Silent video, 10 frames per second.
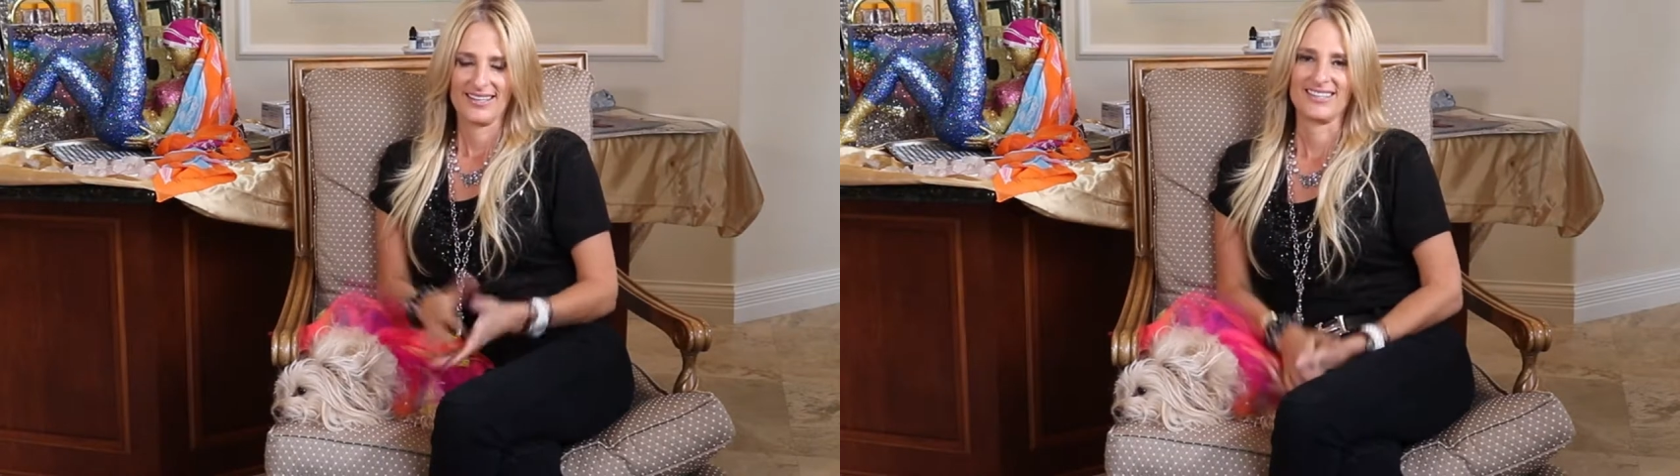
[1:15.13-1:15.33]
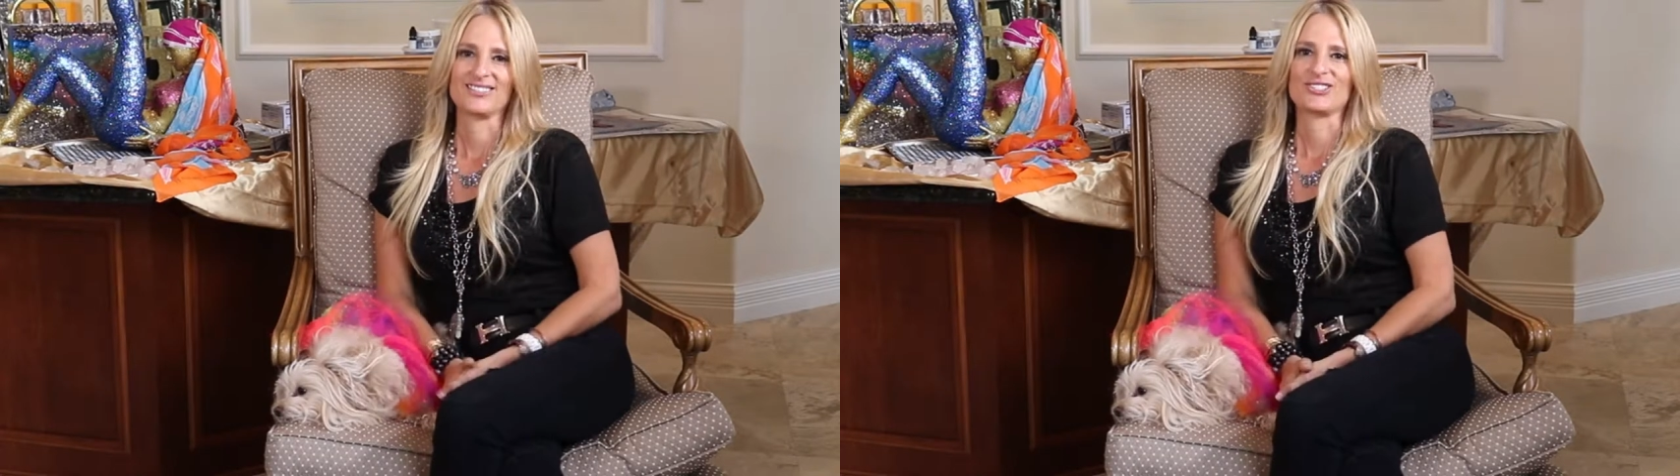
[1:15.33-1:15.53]

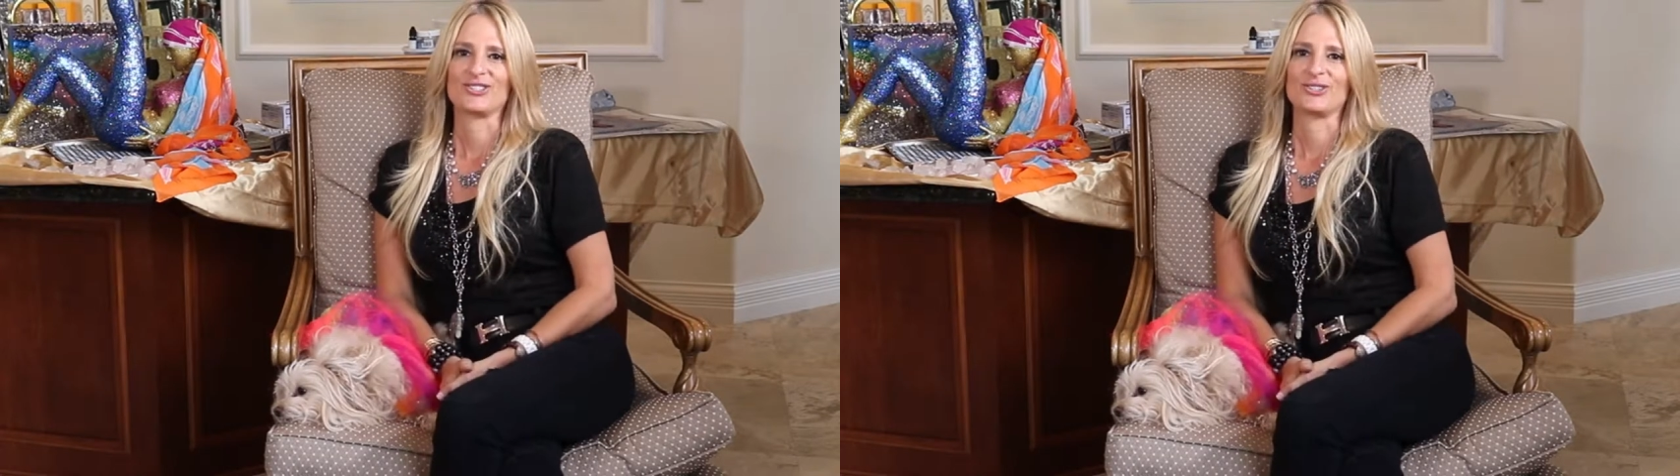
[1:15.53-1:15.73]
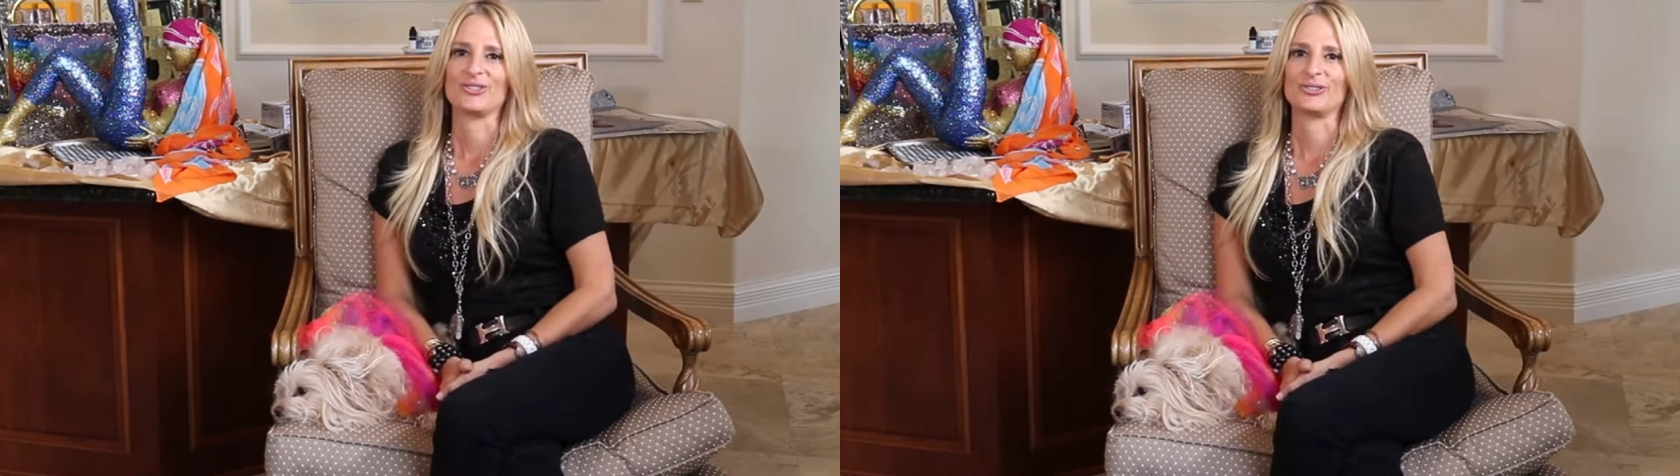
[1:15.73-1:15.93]

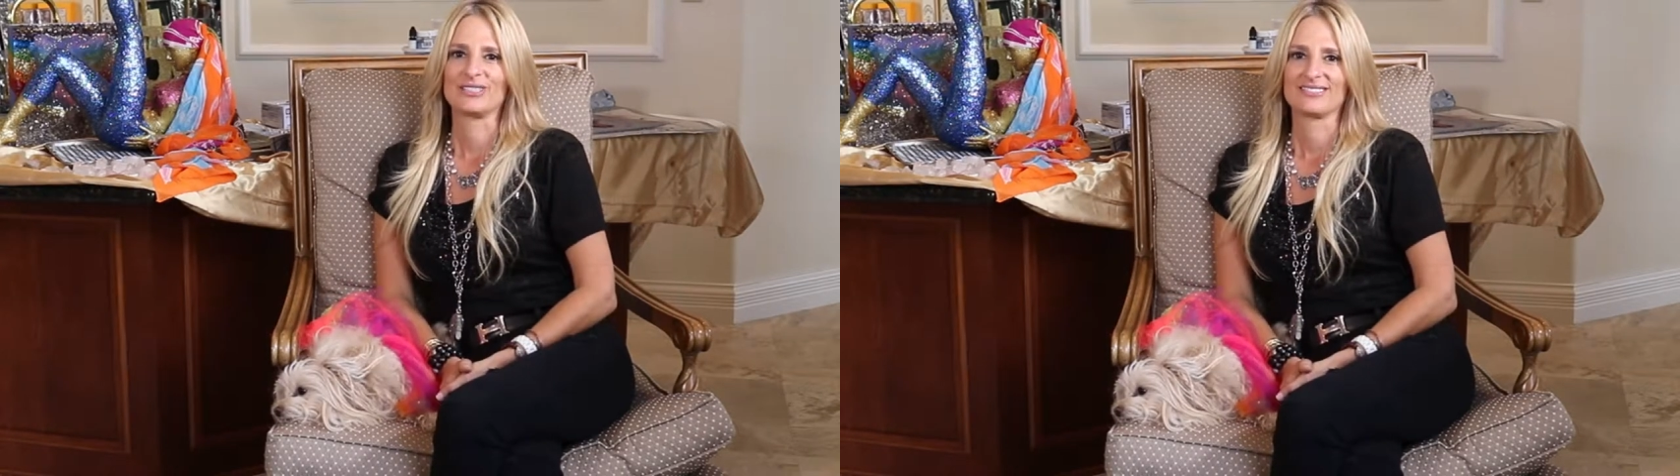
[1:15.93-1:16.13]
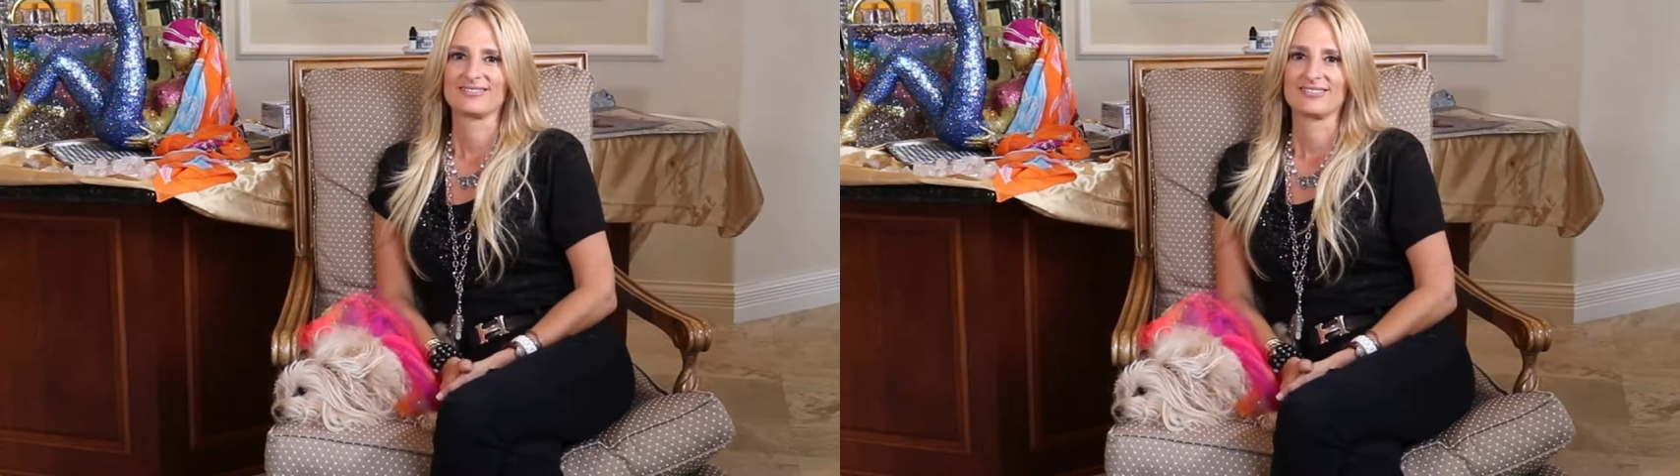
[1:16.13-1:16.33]
into
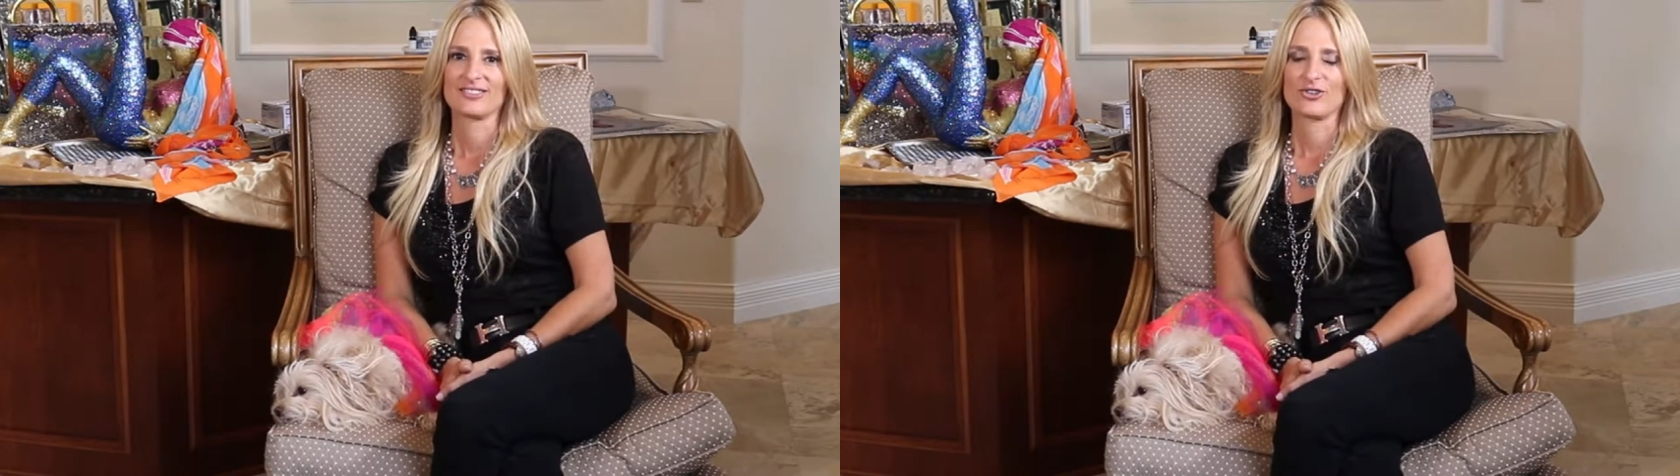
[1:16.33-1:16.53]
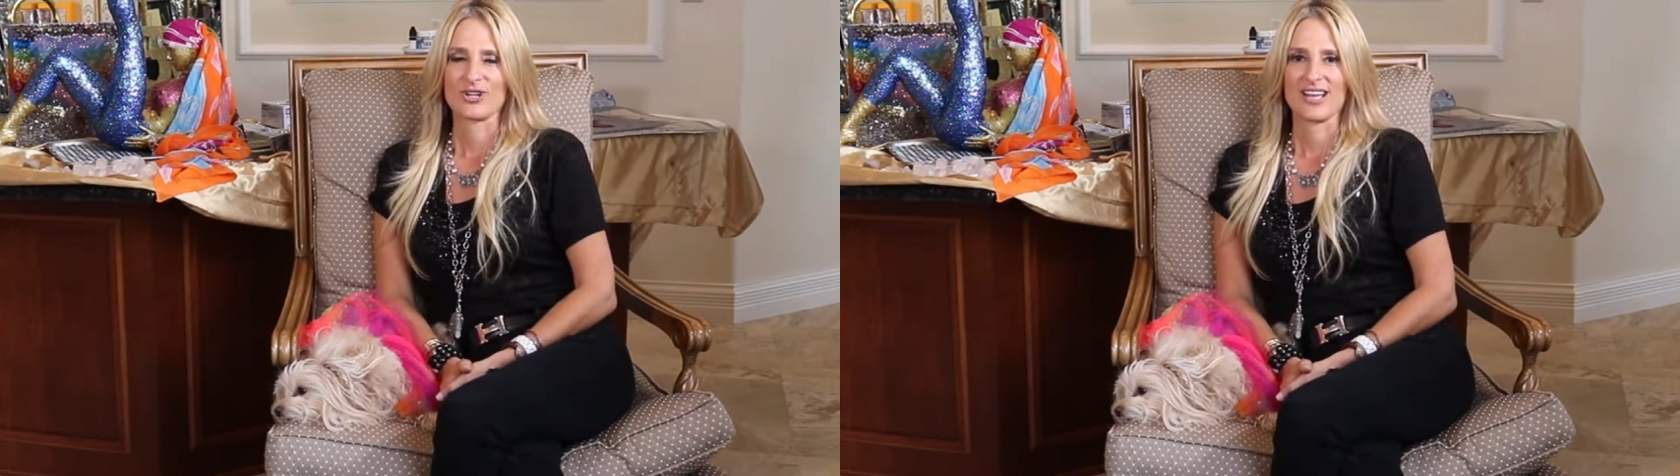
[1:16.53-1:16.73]

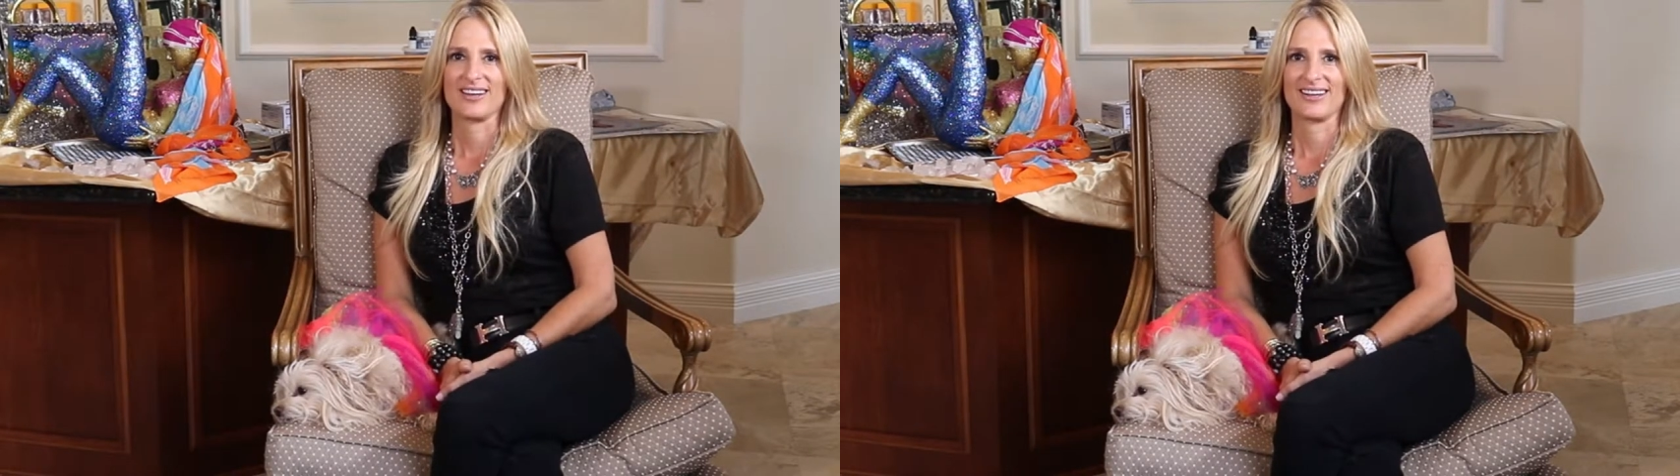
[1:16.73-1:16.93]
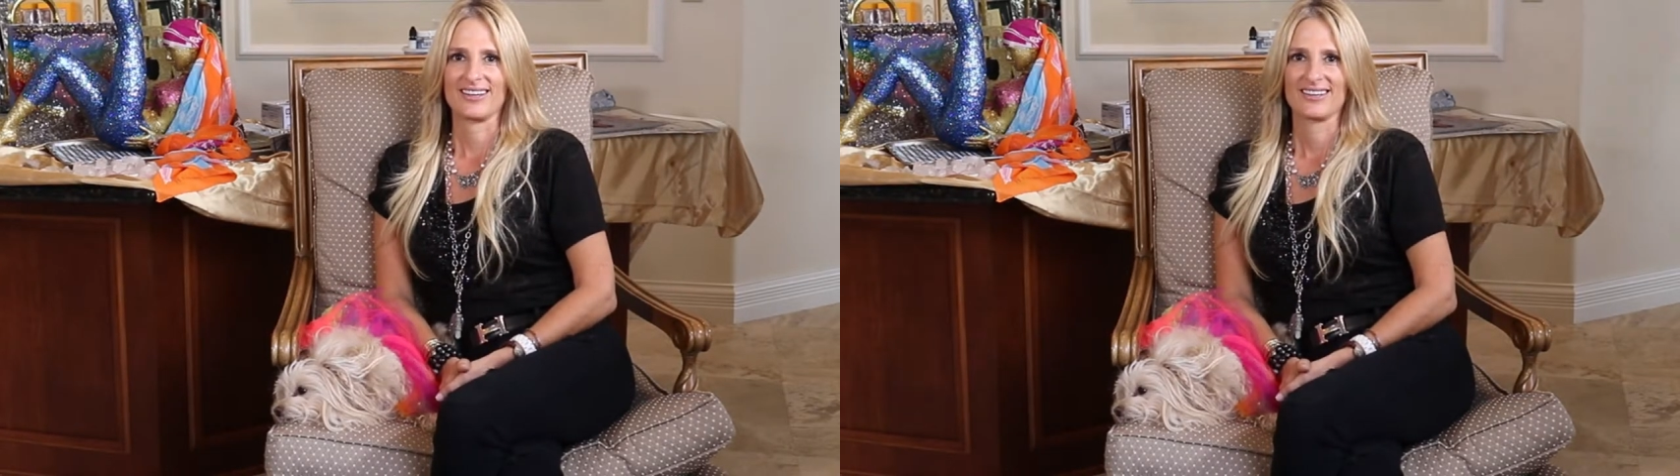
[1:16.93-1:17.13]

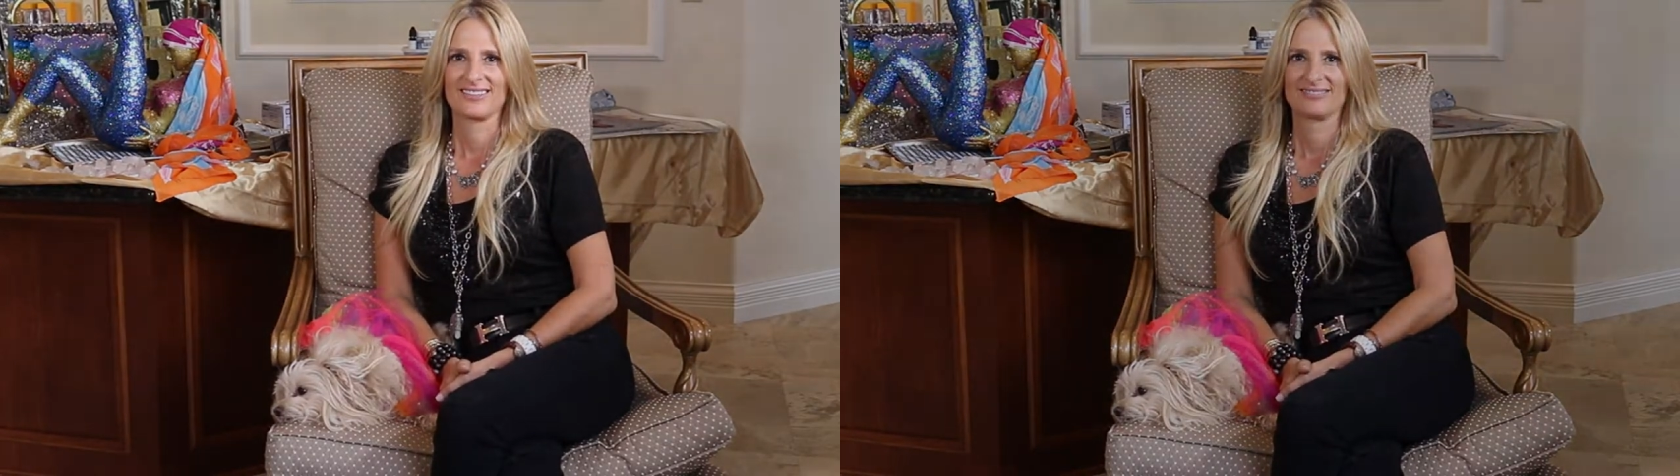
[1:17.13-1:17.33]
creating.